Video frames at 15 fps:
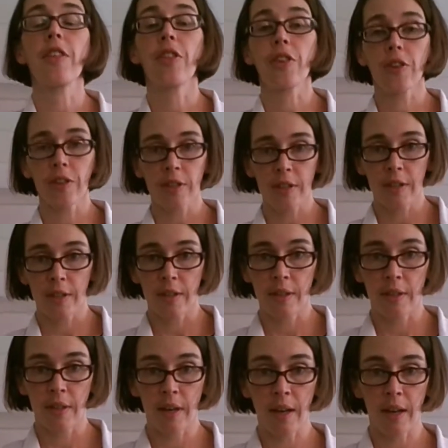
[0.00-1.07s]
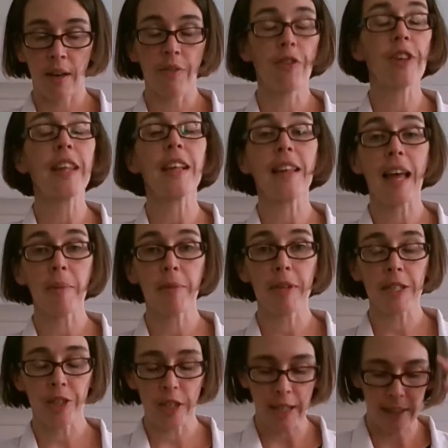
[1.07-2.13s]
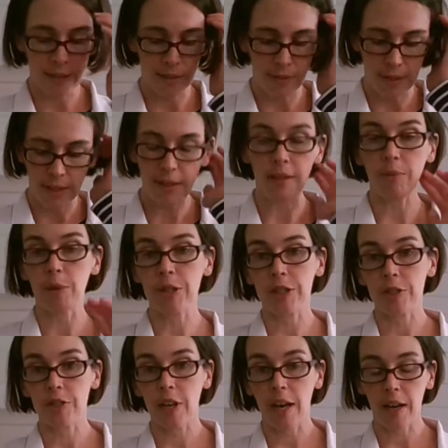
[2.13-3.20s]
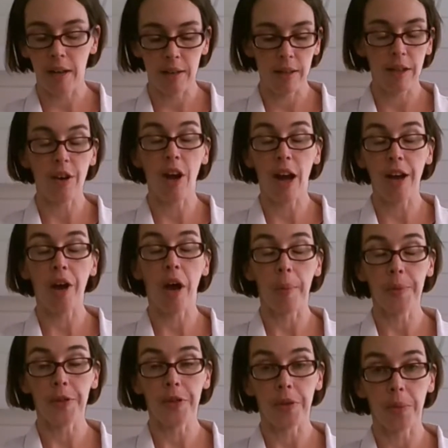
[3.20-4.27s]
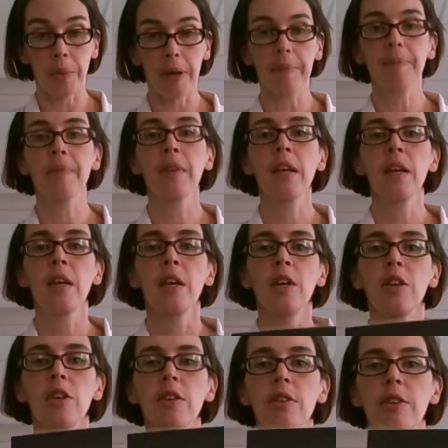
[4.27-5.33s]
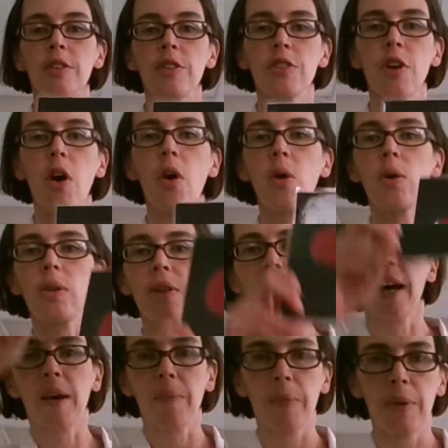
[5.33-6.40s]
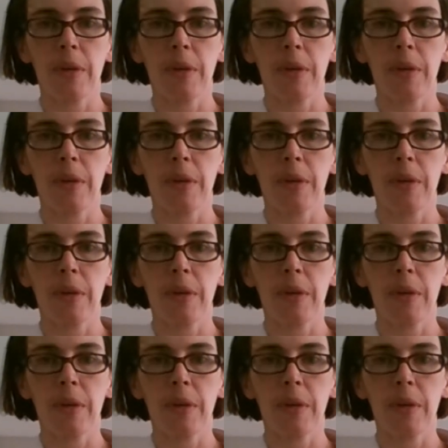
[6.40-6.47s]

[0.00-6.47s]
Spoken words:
third, for the elaboration activity, which is not the non-optional one, you're going to hold up